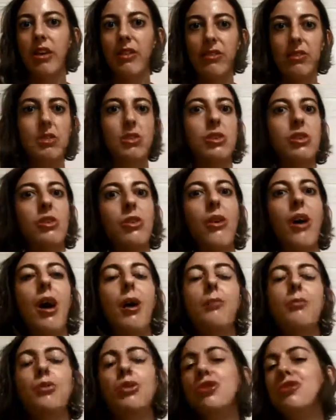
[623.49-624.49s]
So
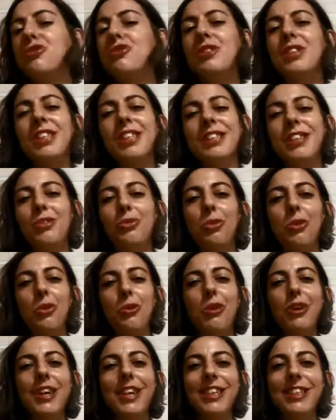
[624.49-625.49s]
I'm not really that
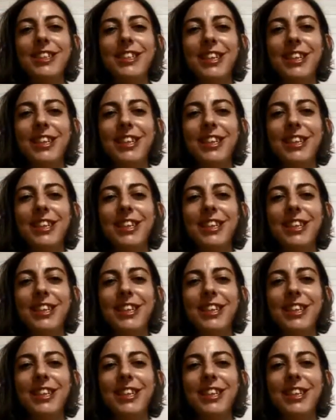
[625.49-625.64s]
worried.